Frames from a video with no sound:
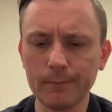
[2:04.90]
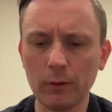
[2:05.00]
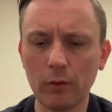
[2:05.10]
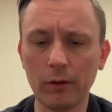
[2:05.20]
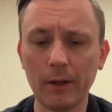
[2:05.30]

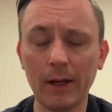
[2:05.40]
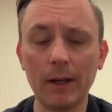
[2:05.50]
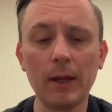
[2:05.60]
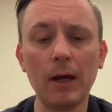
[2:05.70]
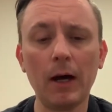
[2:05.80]
all that.
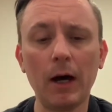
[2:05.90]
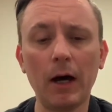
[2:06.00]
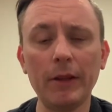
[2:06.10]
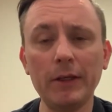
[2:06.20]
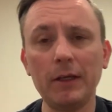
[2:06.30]

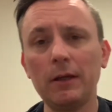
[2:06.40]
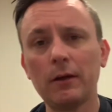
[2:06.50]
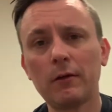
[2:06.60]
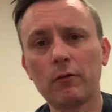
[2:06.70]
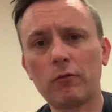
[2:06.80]
On the
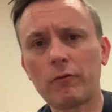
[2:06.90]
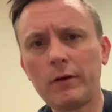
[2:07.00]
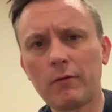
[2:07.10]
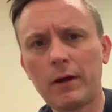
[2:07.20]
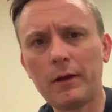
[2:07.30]

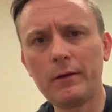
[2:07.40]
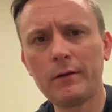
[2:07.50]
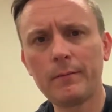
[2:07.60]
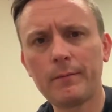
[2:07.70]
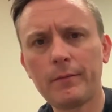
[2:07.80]
rear end,
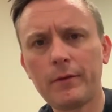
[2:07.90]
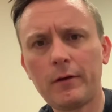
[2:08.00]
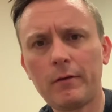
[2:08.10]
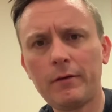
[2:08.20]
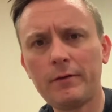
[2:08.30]

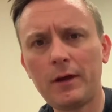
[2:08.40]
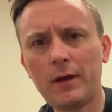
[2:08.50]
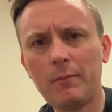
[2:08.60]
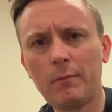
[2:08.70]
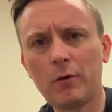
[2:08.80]
there is
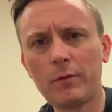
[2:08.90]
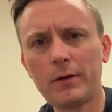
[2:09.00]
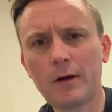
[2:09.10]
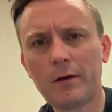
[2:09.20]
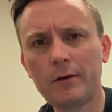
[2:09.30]
a momentary.